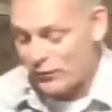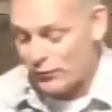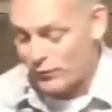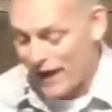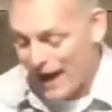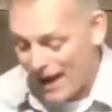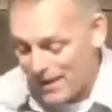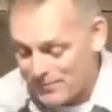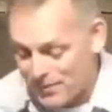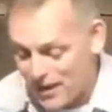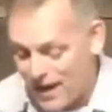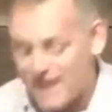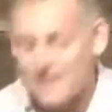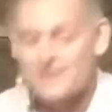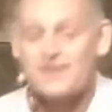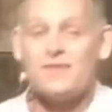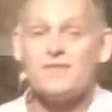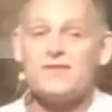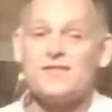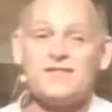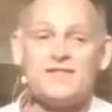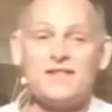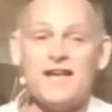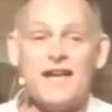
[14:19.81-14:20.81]
rabbis
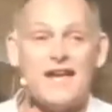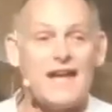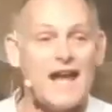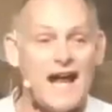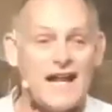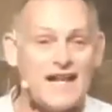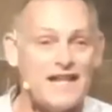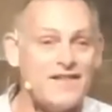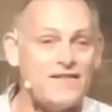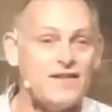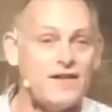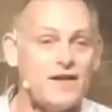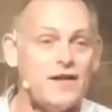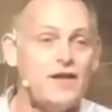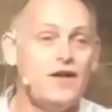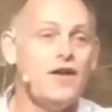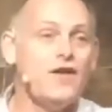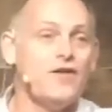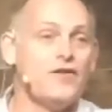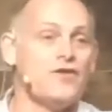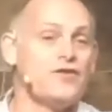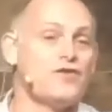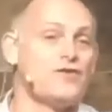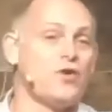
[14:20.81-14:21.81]
of his day, any of
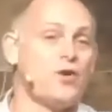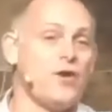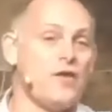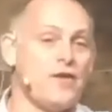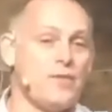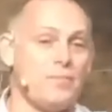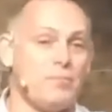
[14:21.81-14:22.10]
the sort of the